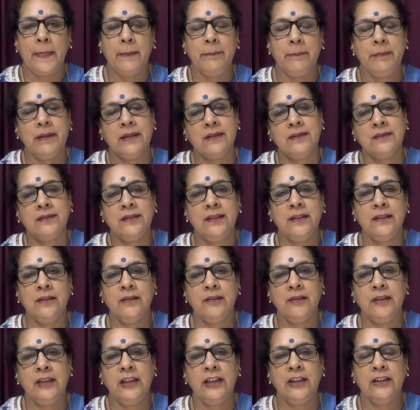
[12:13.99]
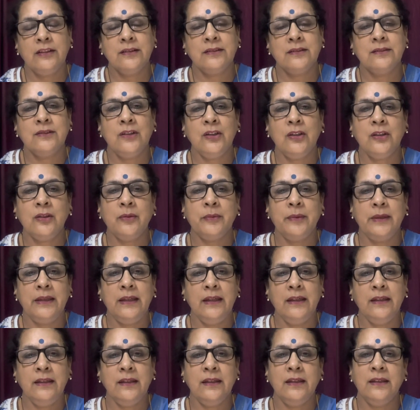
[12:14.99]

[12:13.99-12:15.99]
Because hearing is not willing.